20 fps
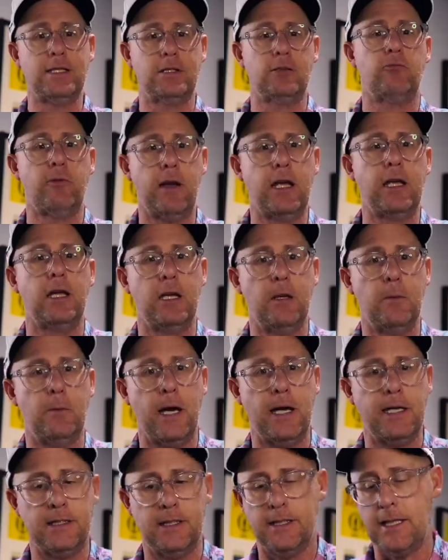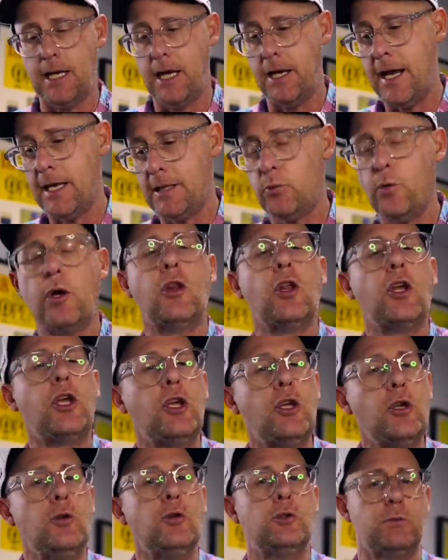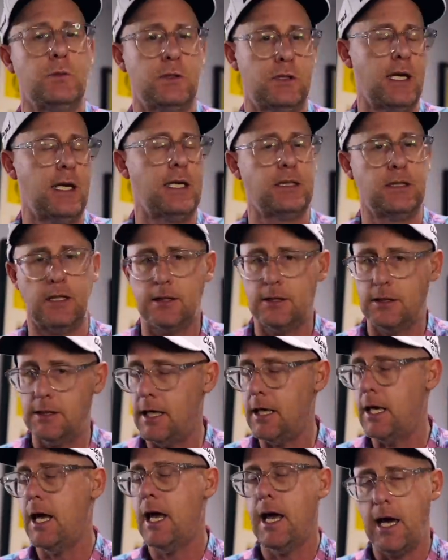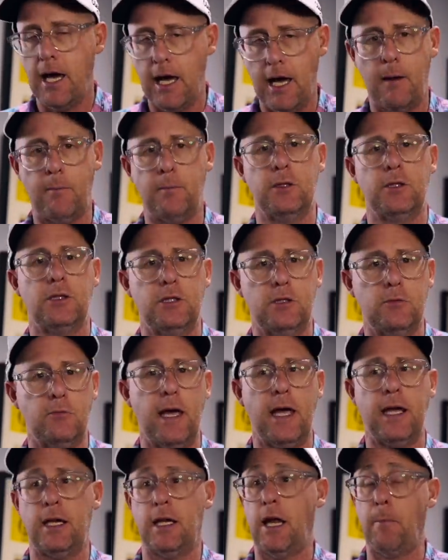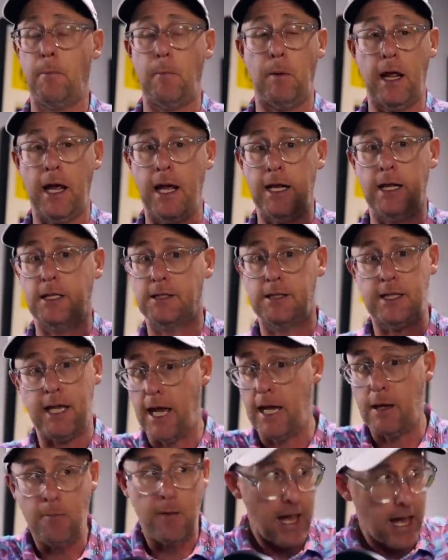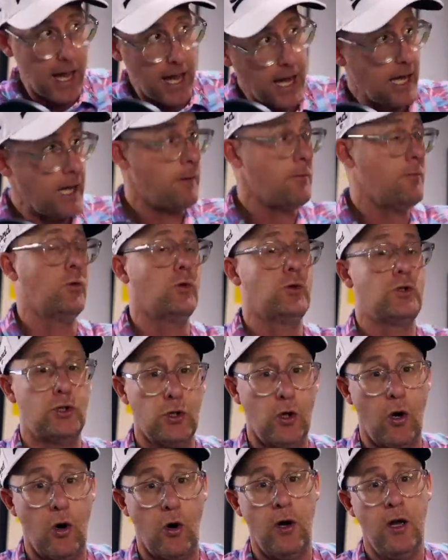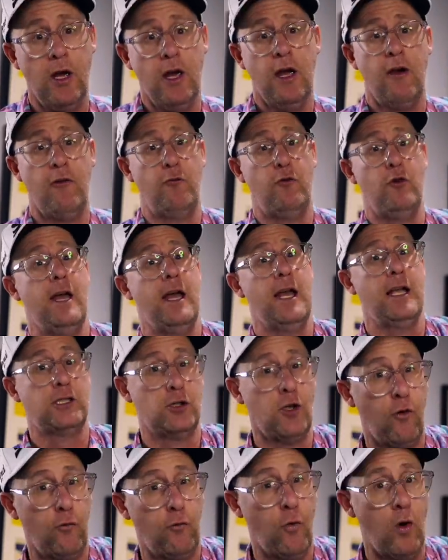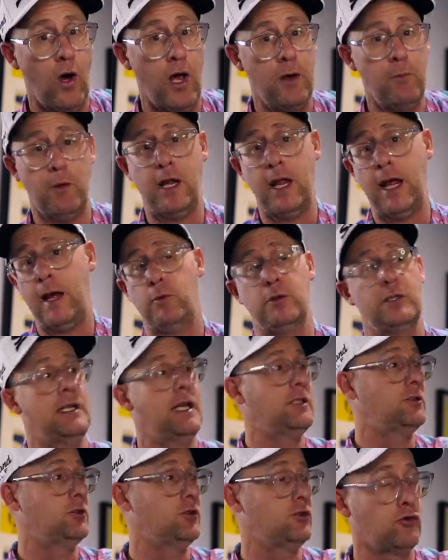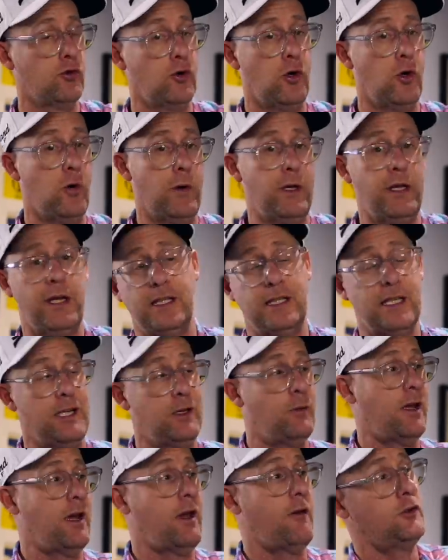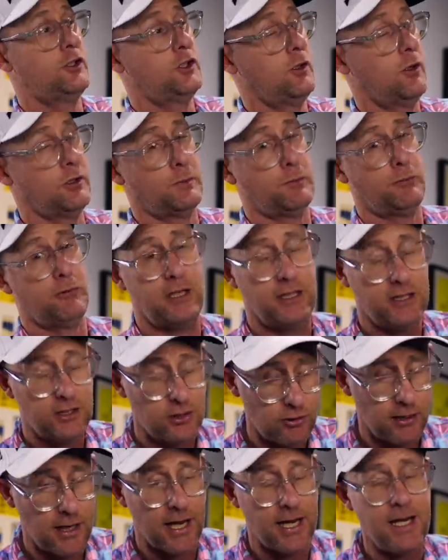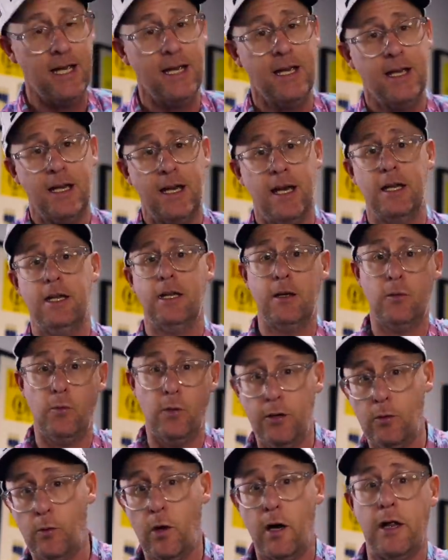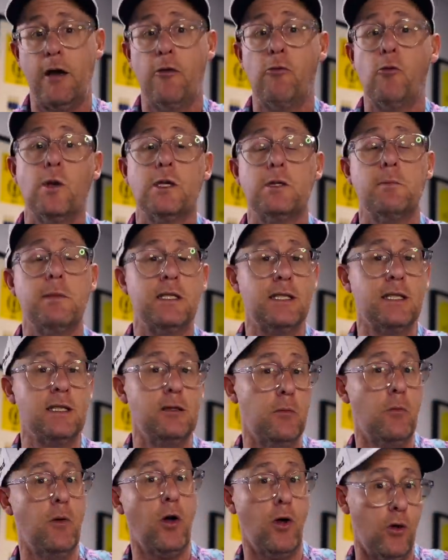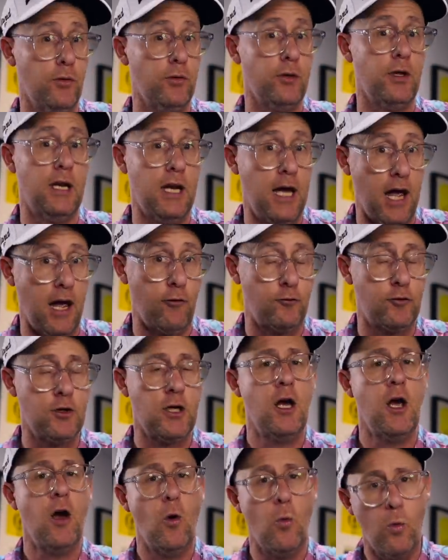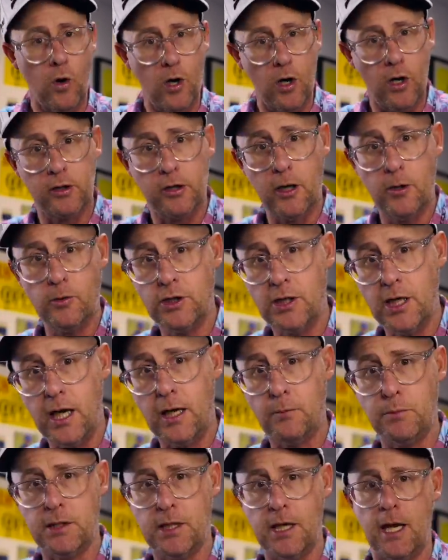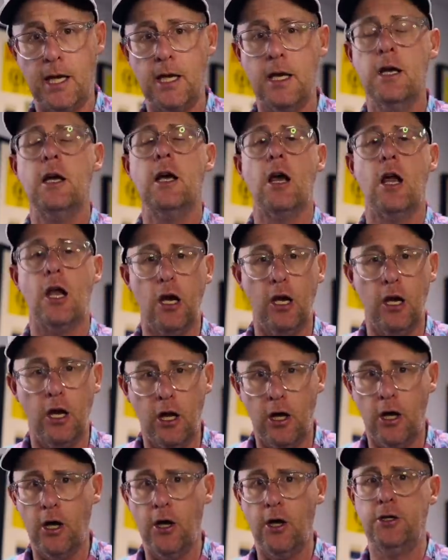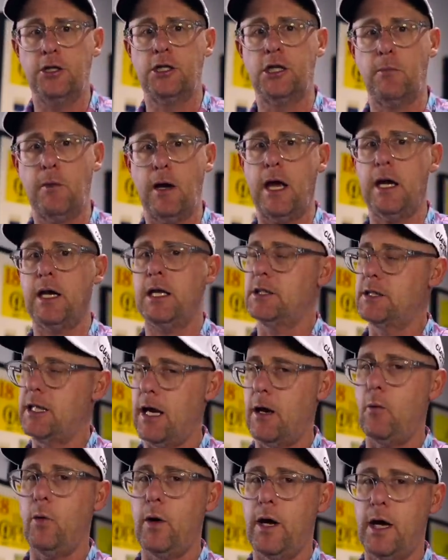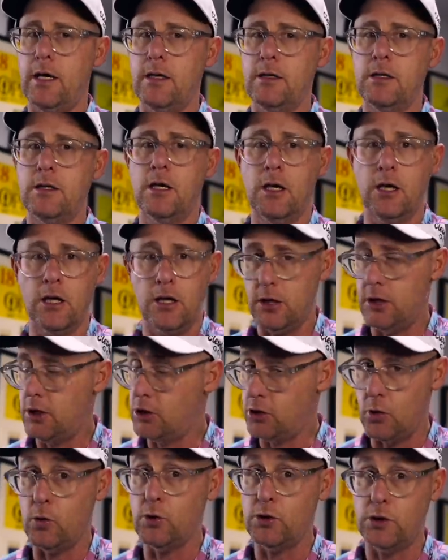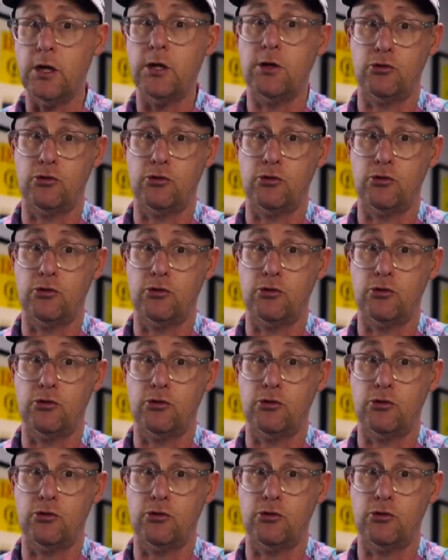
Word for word: a regular basis. And that's one of the huge mistakes I see amateurs make. They play the same aim or shot but they're soft one, but that one tends to draw When they tend to hit other shots pretty straight, and then they wonder why they're always missing them on the left. Work those shapes in, learn to manage that wind. Your scores are going to